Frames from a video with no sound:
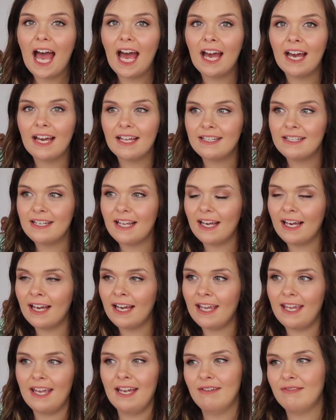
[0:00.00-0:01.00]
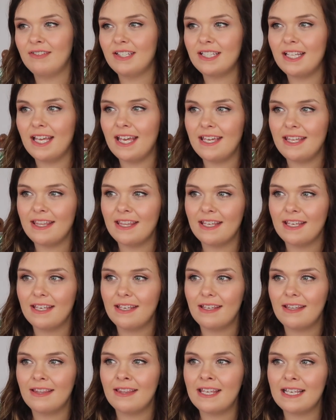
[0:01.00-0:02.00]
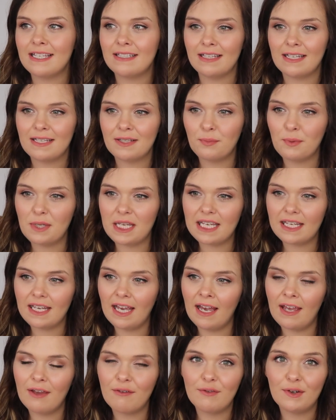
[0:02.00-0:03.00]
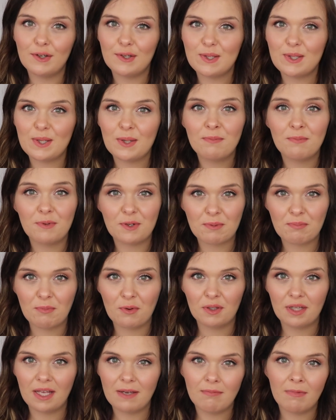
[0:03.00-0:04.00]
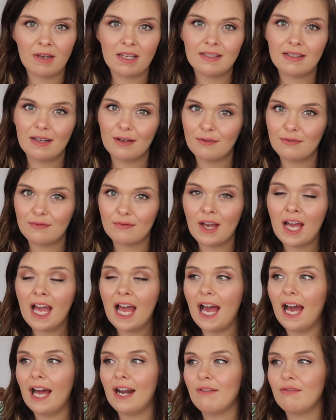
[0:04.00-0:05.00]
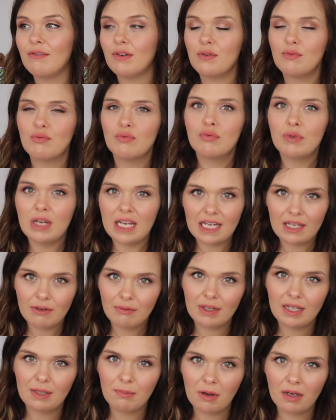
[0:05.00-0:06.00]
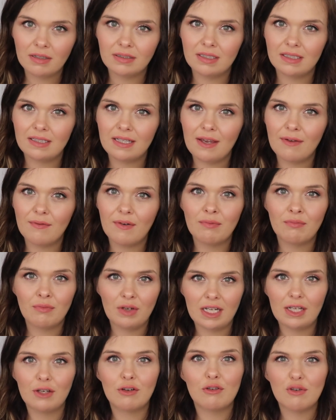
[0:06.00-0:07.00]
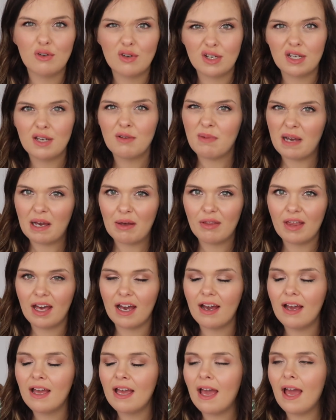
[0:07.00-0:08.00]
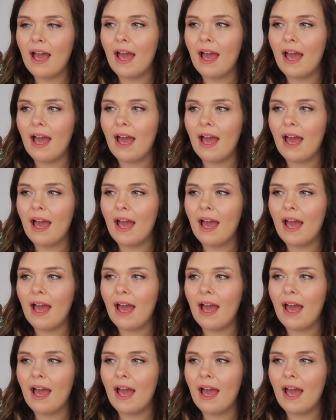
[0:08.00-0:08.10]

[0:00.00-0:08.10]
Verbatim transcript: and I have to say that this last week I have felt so much more like myself, and I felt really positive and really good about that.